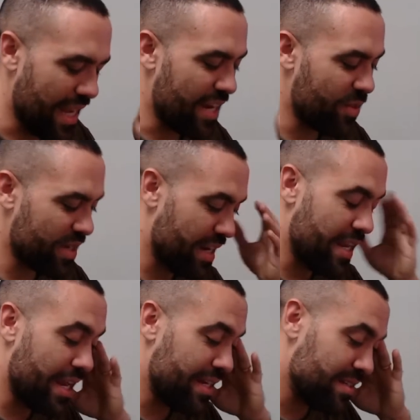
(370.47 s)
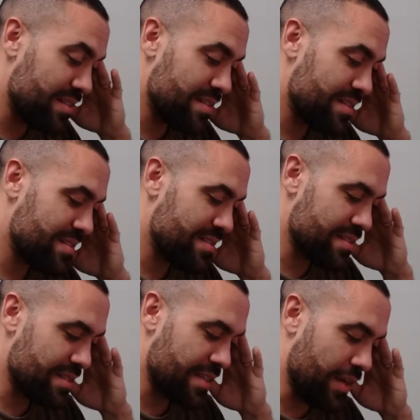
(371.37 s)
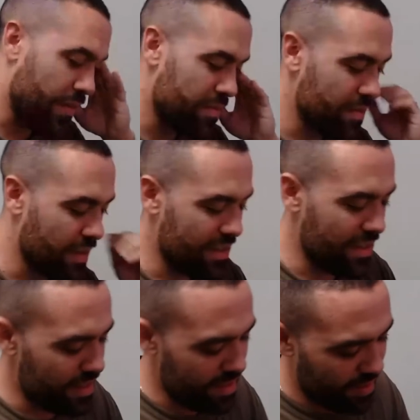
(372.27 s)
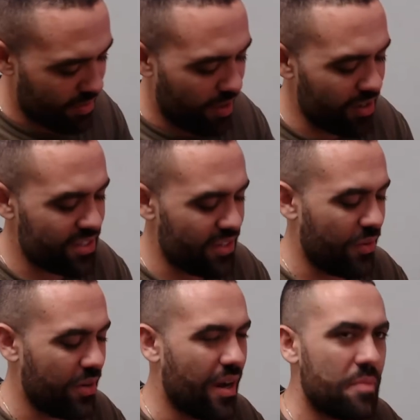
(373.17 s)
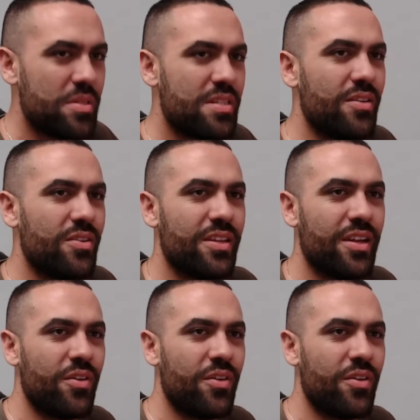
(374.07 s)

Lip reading: anyone can get their cards in order, I'm still,